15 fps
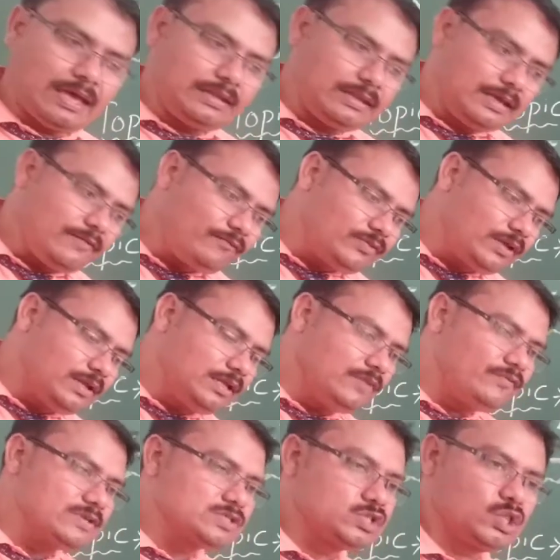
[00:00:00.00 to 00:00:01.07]
And if the
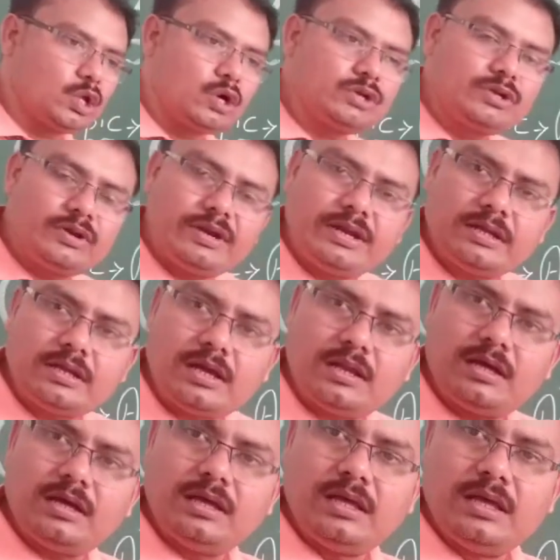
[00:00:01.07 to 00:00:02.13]
leaf is not green
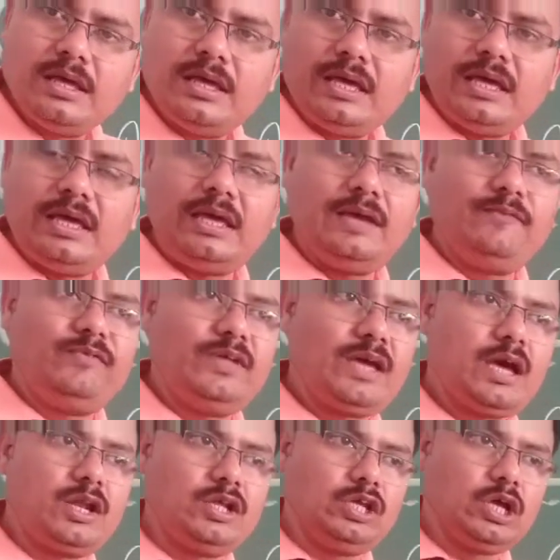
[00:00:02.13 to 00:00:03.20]
color, if they
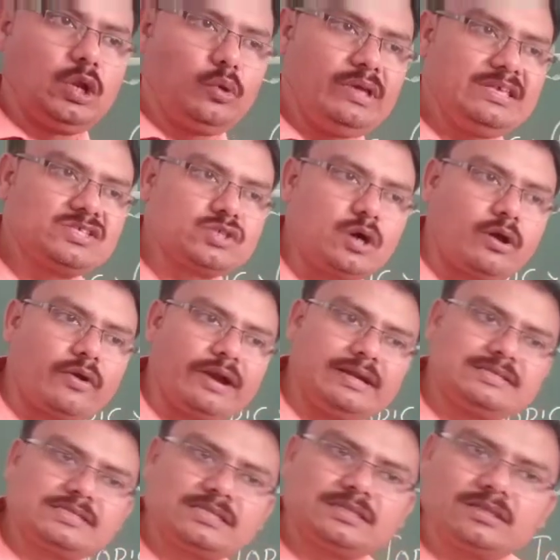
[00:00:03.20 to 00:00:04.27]
are yellowish or
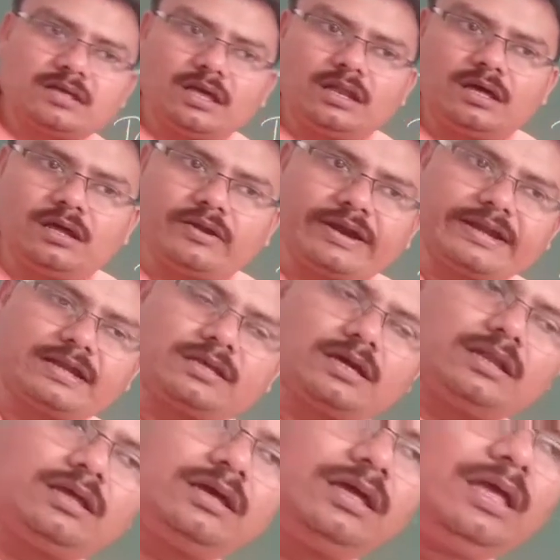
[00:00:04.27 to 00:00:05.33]
reddish in color,
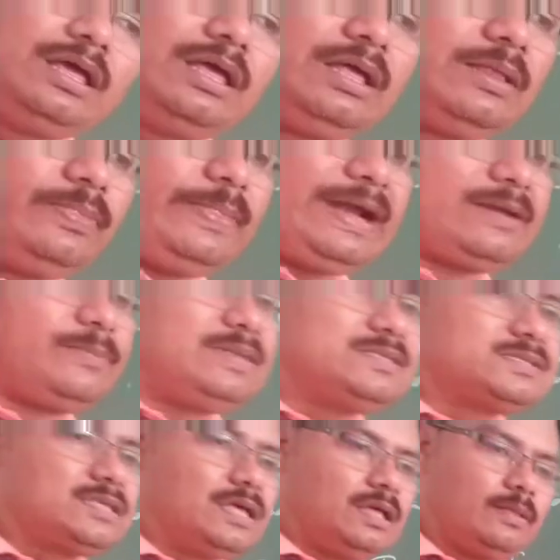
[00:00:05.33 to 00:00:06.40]
that
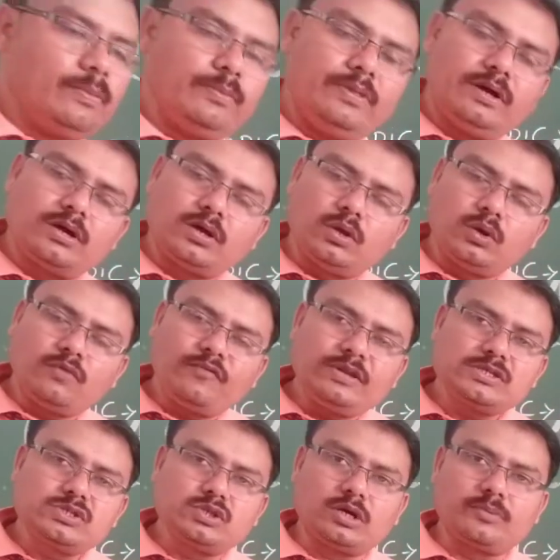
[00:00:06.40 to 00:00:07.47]
means the
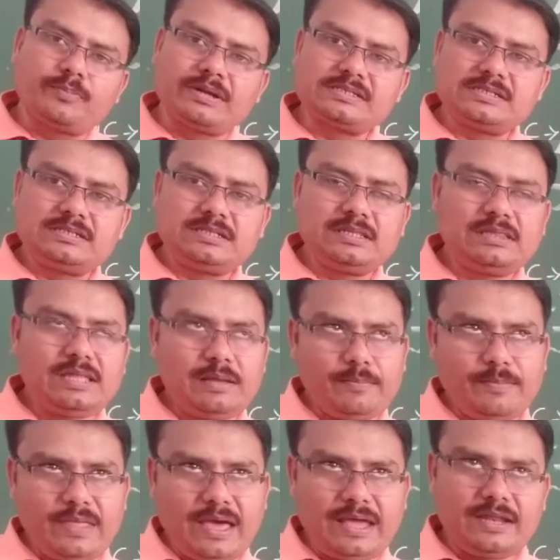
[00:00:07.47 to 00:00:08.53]
chlorophyll is not present in them.
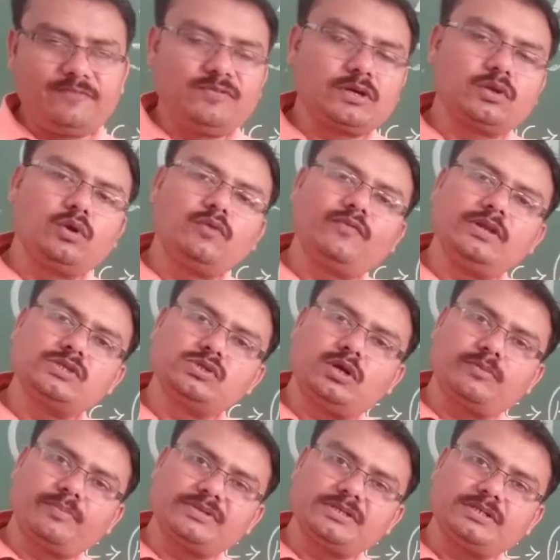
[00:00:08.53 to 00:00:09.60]
And if the chlorophyll is
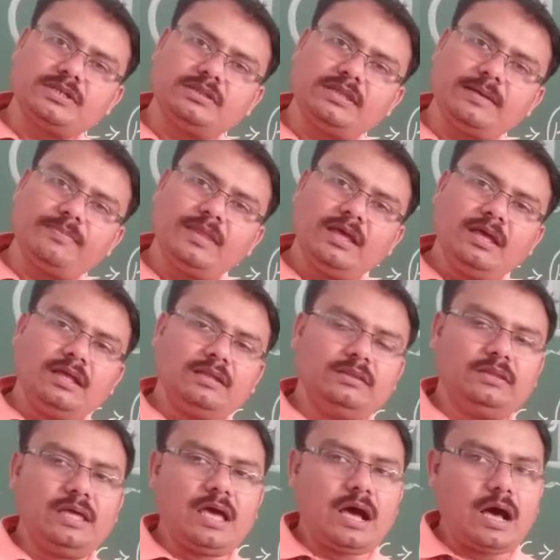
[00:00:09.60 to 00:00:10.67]
not present in them,
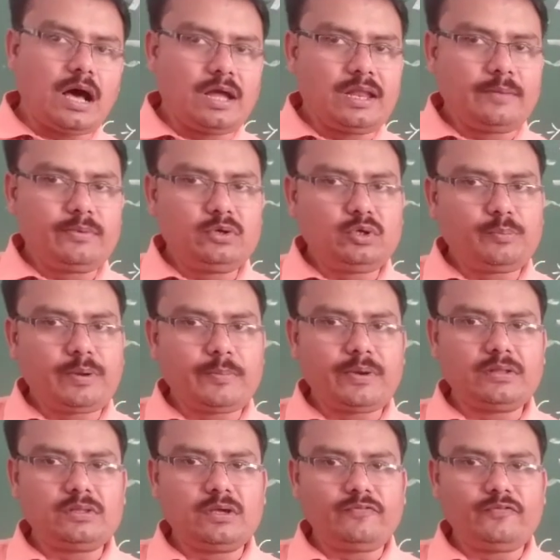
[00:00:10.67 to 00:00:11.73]
they are unable to
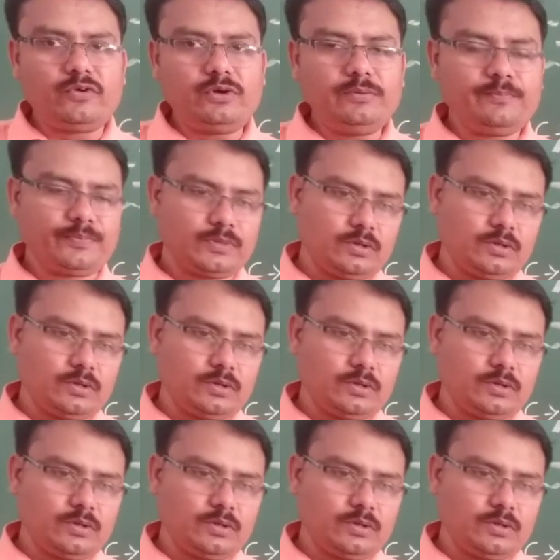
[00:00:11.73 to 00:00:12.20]
prepare their food.